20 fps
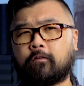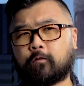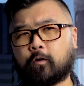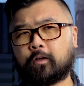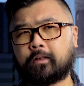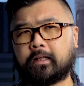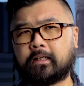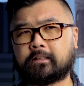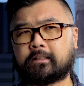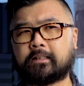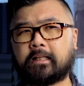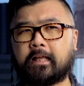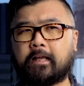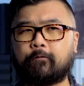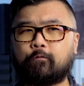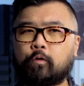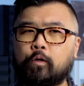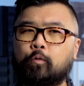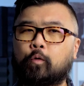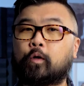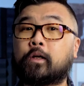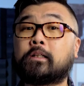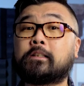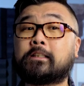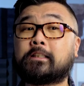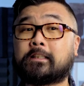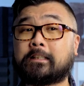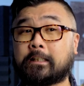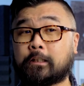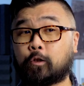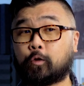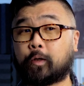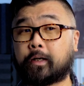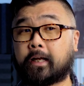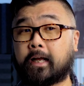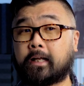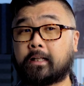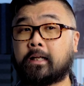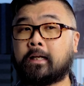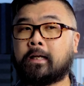off our list if we were
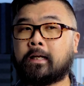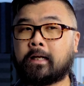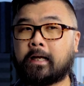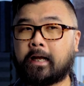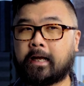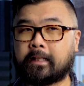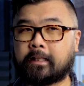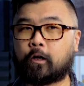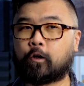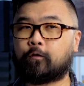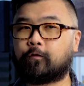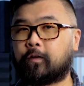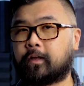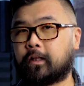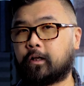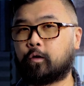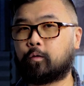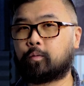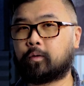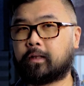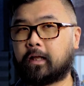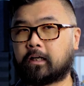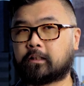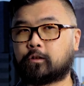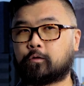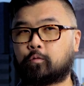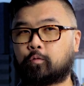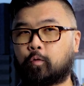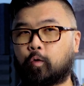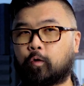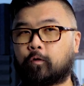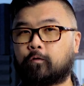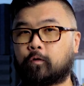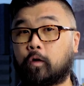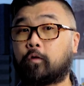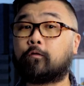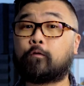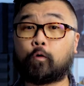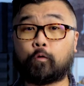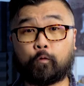considering it in our video production
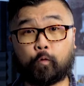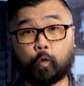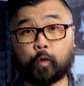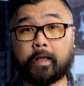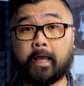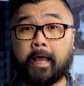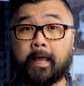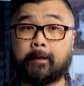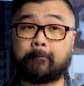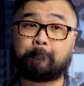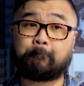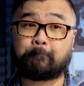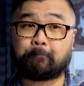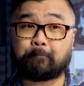workflow for 4K.